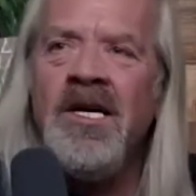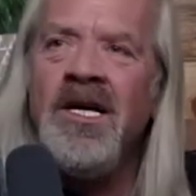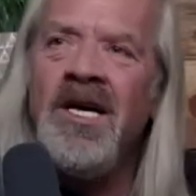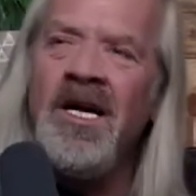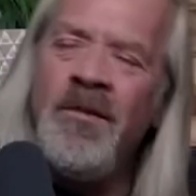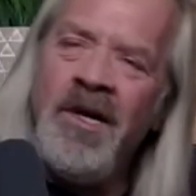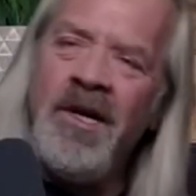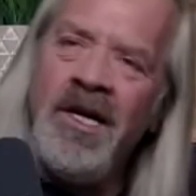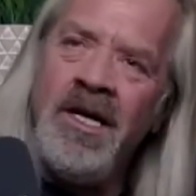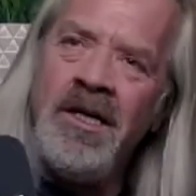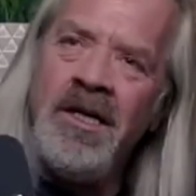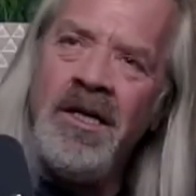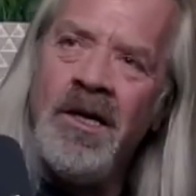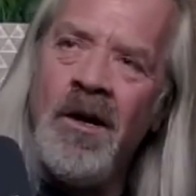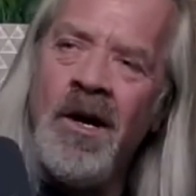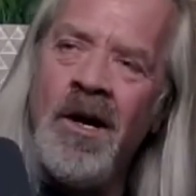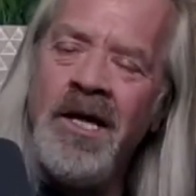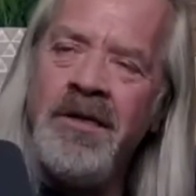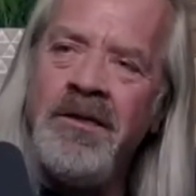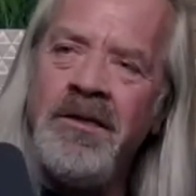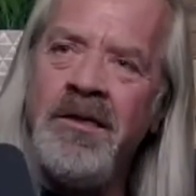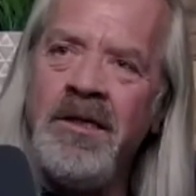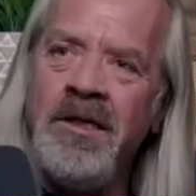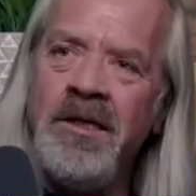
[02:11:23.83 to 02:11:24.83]
I mean, you know,
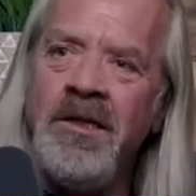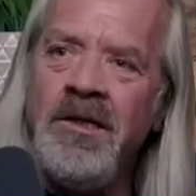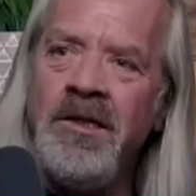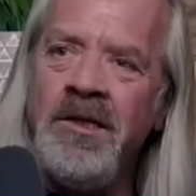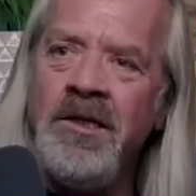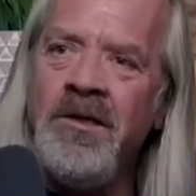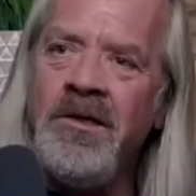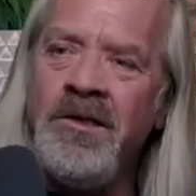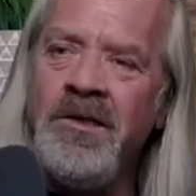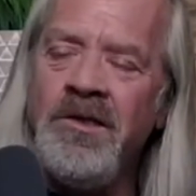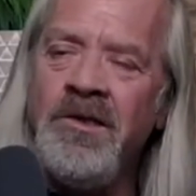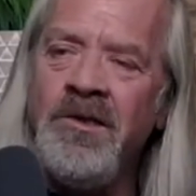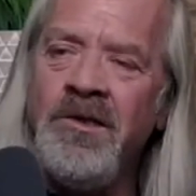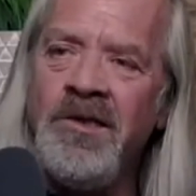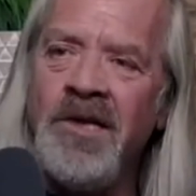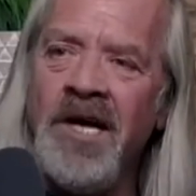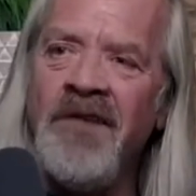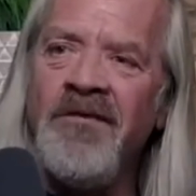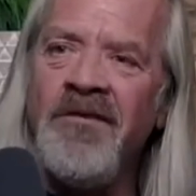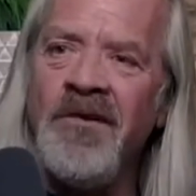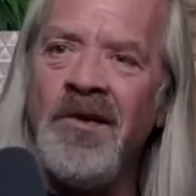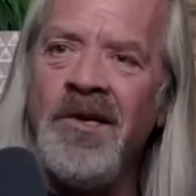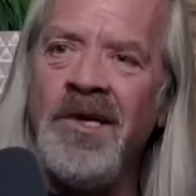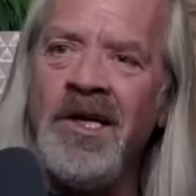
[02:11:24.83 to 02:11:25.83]
you do
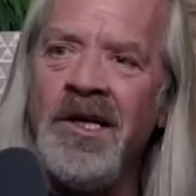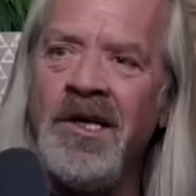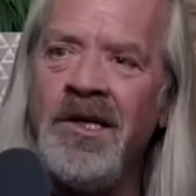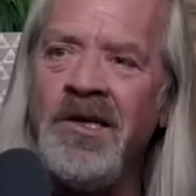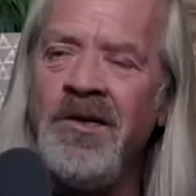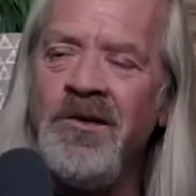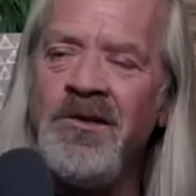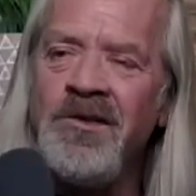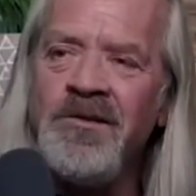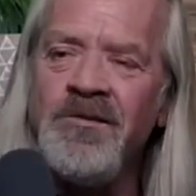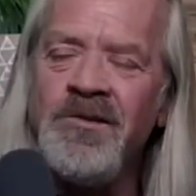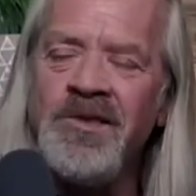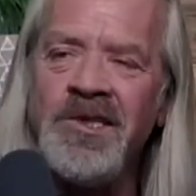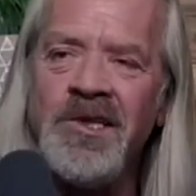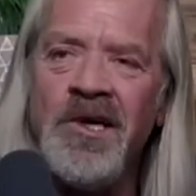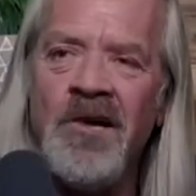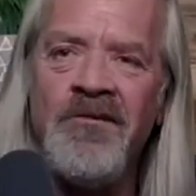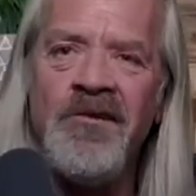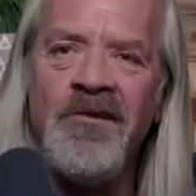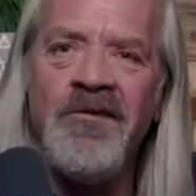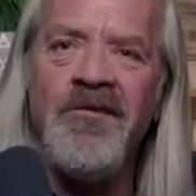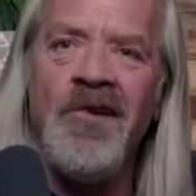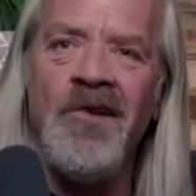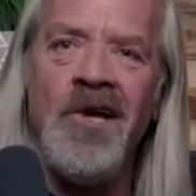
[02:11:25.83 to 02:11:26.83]
definitely get to do some
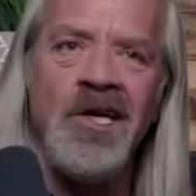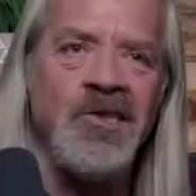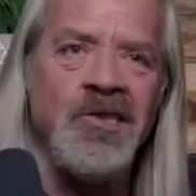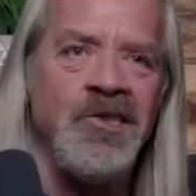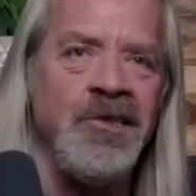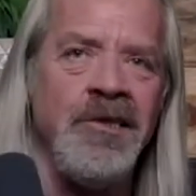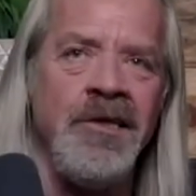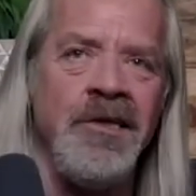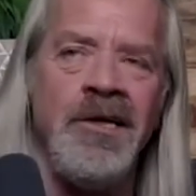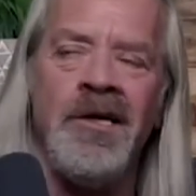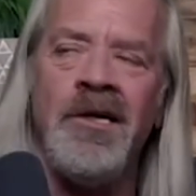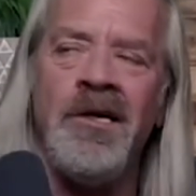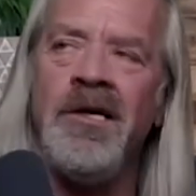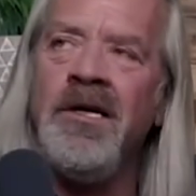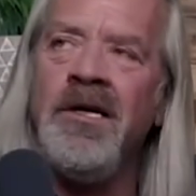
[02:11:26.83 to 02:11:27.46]
self-reflection there.